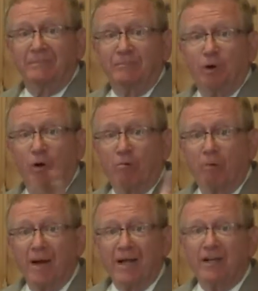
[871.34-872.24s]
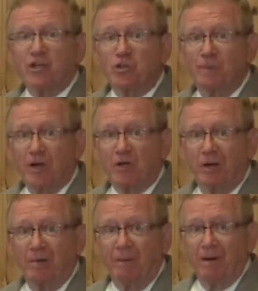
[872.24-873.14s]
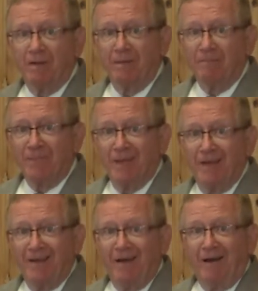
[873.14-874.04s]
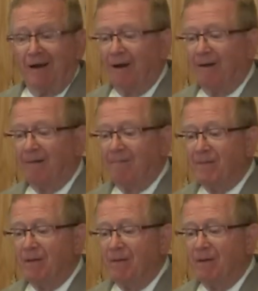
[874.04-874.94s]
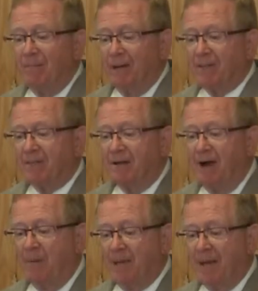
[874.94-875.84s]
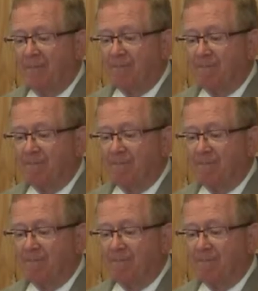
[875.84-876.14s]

Pearl Reagan especially among them, make the comment